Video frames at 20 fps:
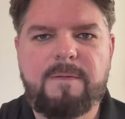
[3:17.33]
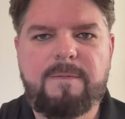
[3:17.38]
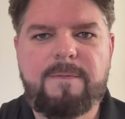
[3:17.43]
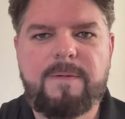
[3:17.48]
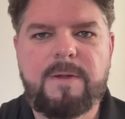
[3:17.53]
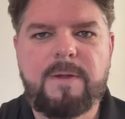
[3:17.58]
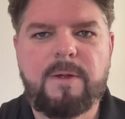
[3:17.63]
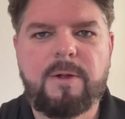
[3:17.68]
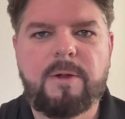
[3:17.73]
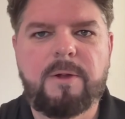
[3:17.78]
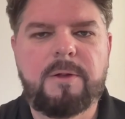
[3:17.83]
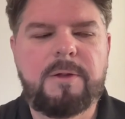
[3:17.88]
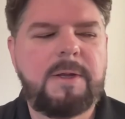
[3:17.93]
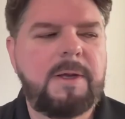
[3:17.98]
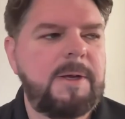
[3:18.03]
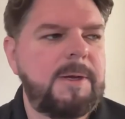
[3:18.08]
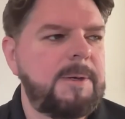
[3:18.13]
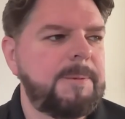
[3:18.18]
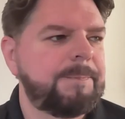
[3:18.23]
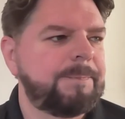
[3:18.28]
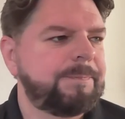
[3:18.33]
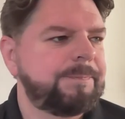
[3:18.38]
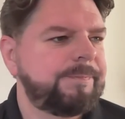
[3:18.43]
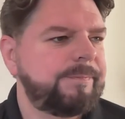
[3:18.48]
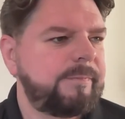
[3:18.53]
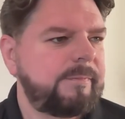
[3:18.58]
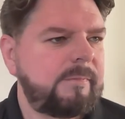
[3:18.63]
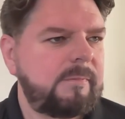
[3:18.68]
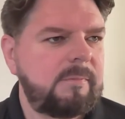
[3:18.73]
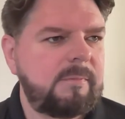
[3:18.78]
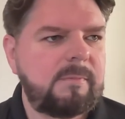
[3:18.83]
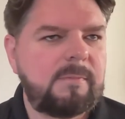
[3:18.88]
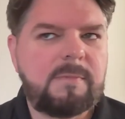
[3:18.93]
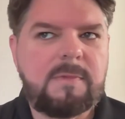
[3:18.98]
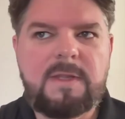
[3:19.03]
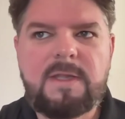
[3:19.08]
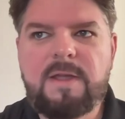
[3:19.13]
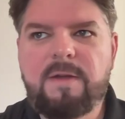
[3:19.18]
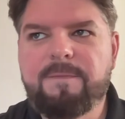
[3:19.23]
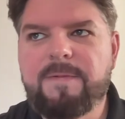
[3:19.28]
field,
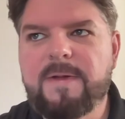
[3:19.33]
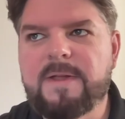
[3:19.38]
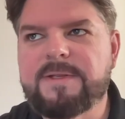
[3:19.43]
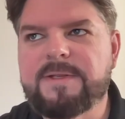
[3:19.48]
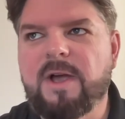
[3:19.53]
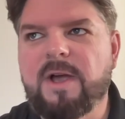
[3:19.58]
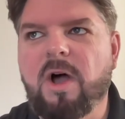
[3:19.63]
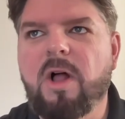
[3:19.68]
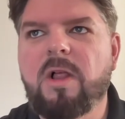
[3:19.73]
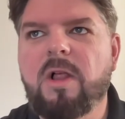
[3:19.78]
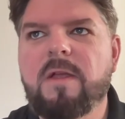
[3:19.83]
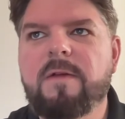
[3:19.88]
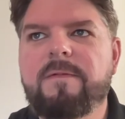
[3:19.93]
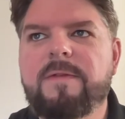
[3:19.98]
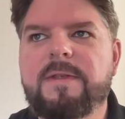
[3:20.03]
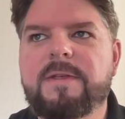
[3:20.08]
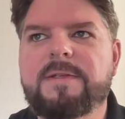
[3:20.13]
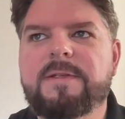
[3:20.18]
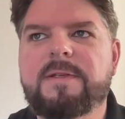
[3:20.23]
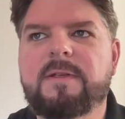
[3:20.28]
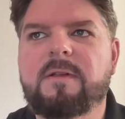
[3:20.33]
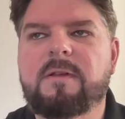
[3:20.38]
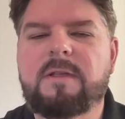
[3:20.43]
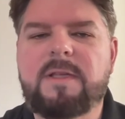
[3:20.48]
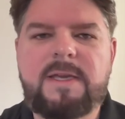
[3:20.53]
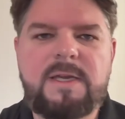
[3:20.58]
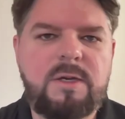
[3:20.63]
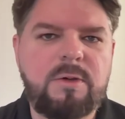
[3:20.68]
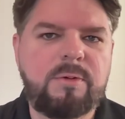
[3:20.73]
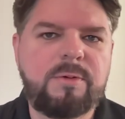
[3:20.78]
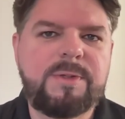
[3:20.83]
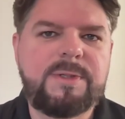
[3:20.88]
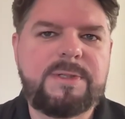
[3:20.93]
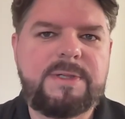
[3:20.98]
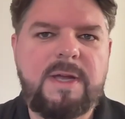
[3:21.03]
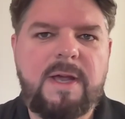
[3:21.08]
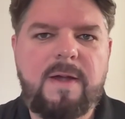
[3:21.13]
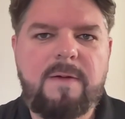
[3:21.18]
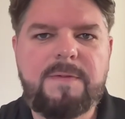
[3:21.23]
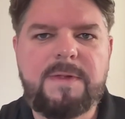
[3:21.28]
if it's all of this legal stuff